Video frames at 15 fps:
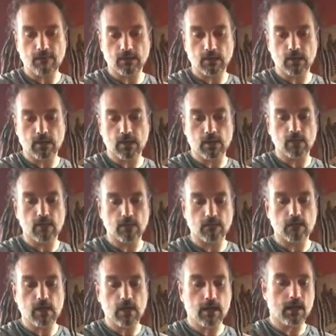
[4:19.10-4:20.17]
a scale
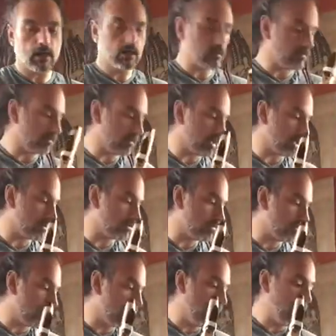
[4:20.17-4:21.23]
of a high octave range
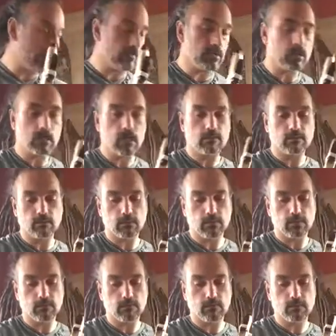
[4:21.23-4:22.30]
oftentimes with
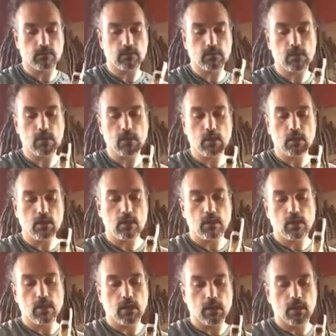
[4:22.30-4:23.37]
these flutes,
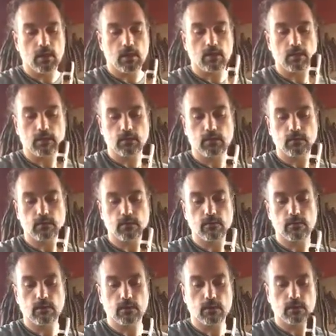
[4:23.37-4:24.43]
and
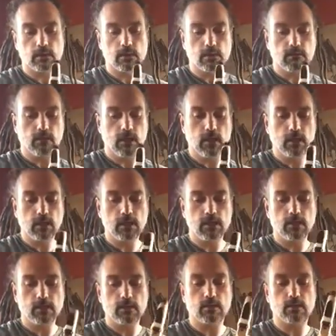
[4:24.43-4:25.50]
you can achieve that
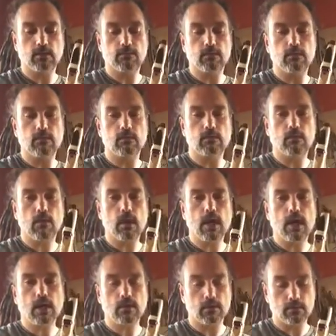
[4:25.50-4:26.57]
easier if you
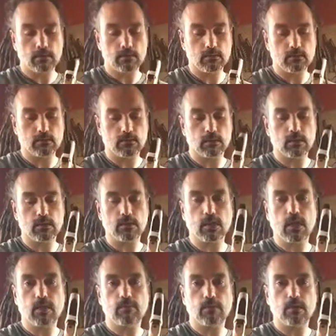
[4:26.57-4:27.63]
crack the
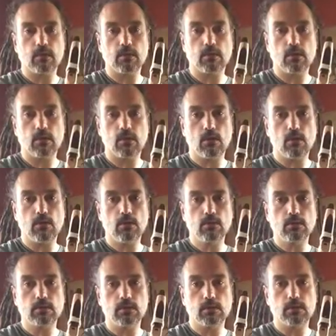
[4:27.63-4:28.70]
top
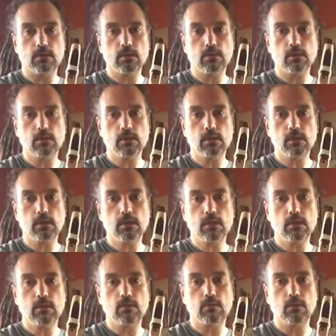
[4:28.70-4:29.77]
hole just a
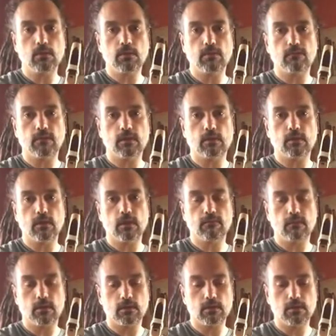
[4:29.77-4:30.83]
little, roll your finger
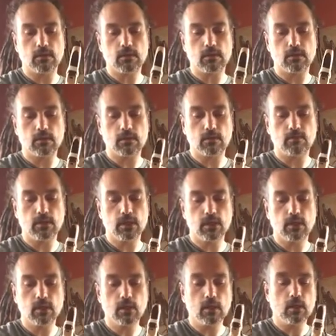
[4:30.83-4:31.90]
off of there just a little
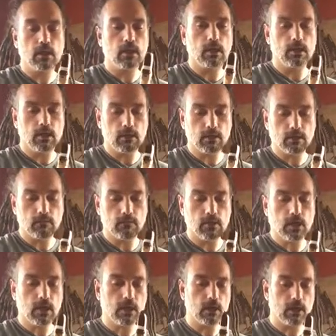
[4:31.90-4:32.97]
bit, and that'll give you
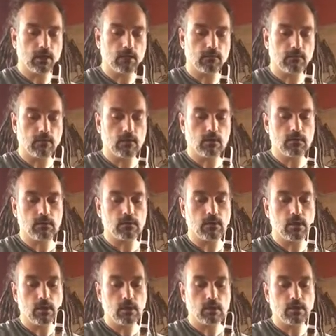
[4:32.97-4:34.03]
the high octave
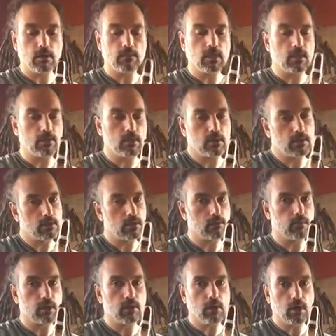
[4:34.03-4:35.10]
notes. Sometimes you can
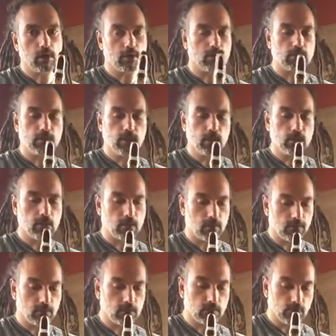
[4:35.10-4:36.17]
just blow harder depending on
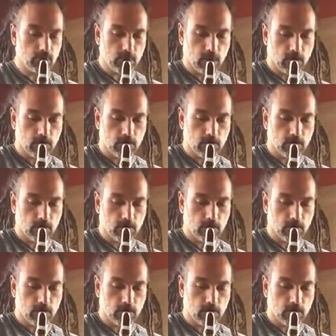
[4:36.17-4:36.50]
the flute.